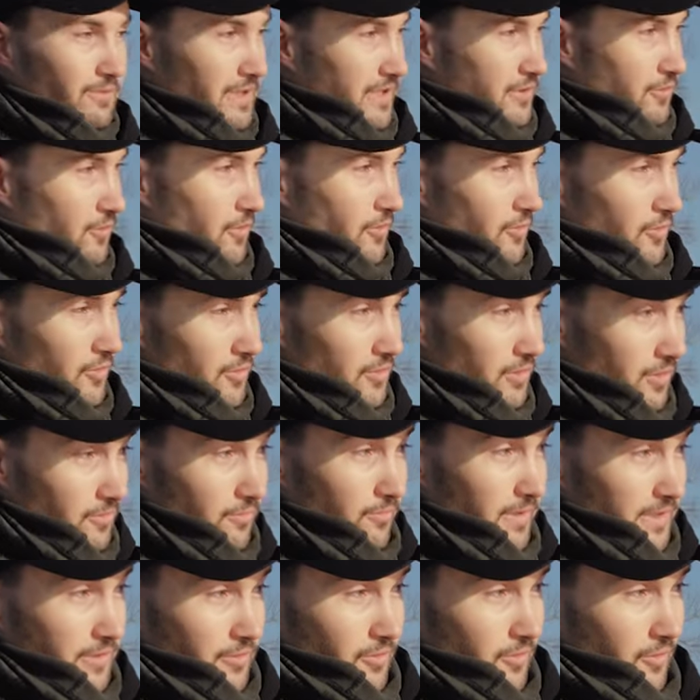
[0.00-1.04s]
when
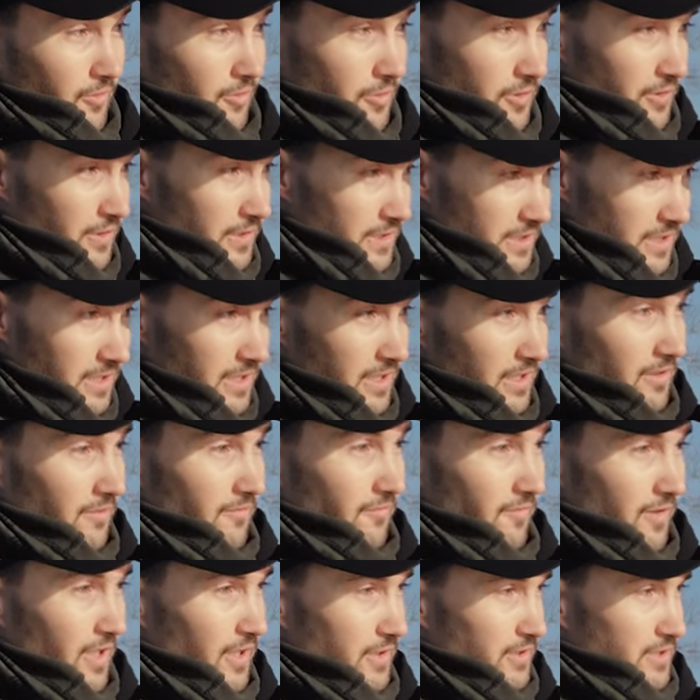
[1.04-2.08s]
your lure
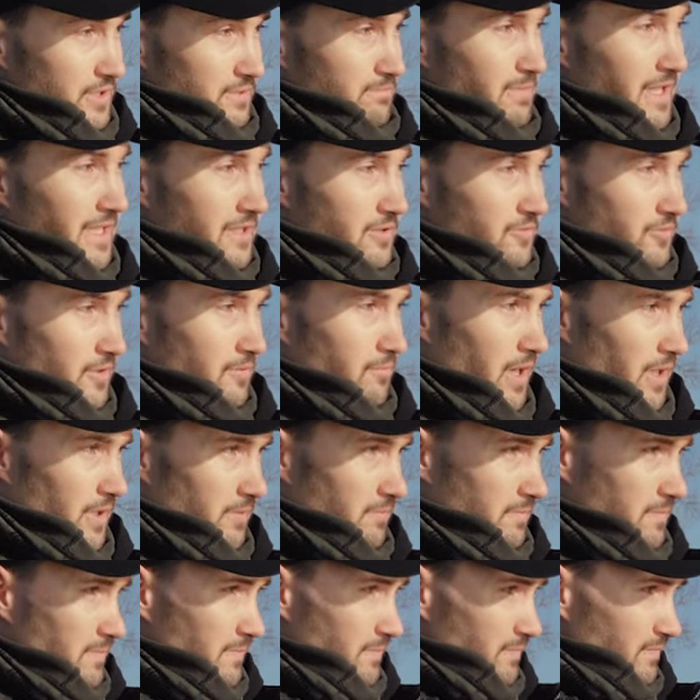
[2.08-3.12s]
flutters back to the
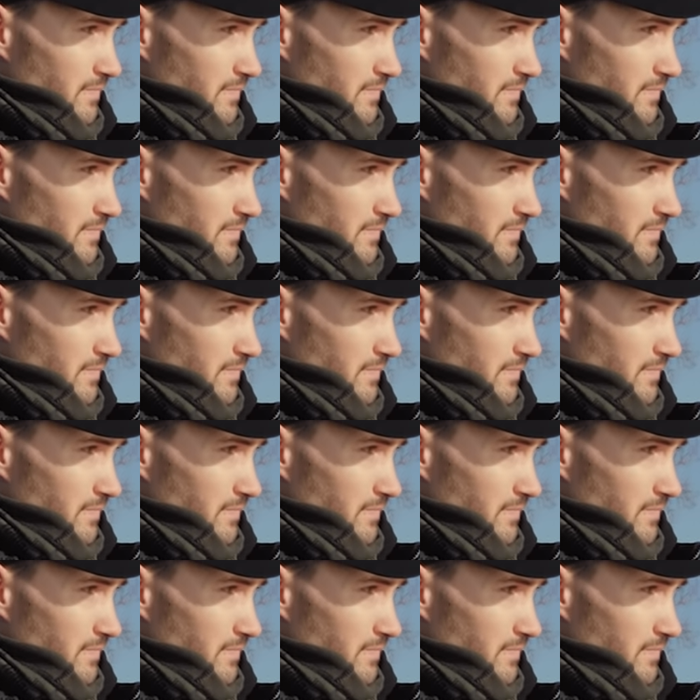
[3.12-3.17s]
bottom.